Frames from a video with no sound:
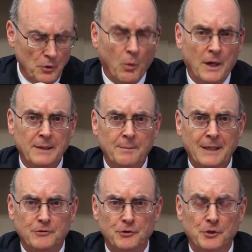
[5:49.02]
want to
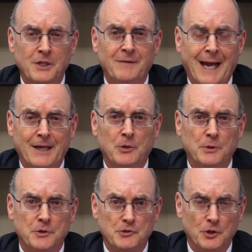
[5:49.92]
make certain you have
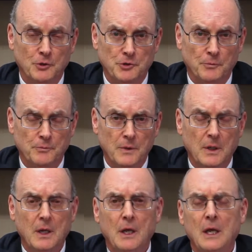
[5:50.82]
adequate disclosure.
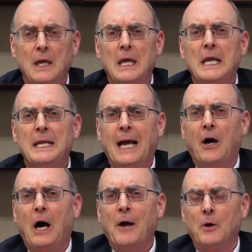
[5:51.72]

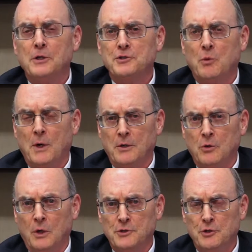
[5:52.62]
Now, I also want to
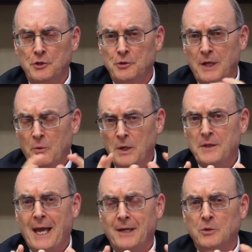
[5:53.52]
caution you that
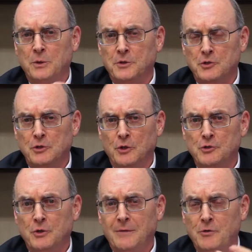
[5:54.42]
with adequate
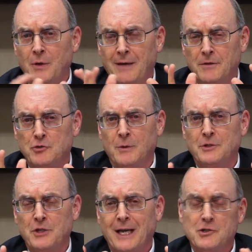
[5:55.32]
disclosure, if you have a
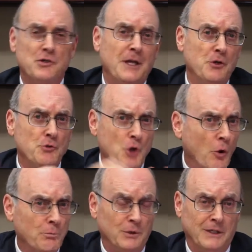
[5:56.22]
transaction that you
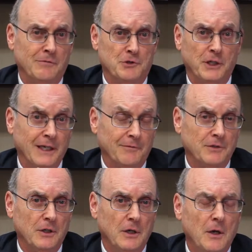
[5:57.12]
don't believe is a gift,
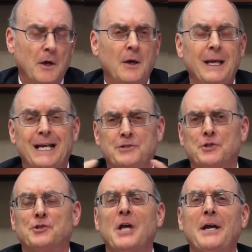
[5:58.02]
it's
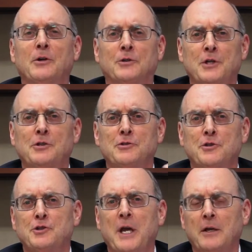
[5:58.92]
a sale, such as
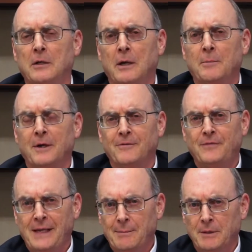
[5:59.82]
a sale among
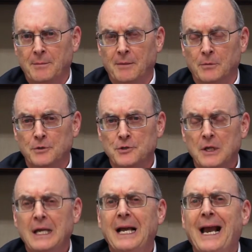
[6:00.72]
family members,
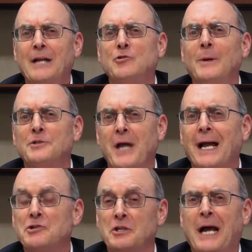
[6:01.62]
a
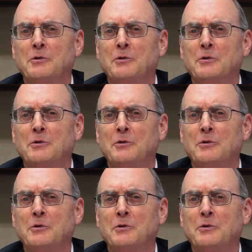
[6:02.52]
transaction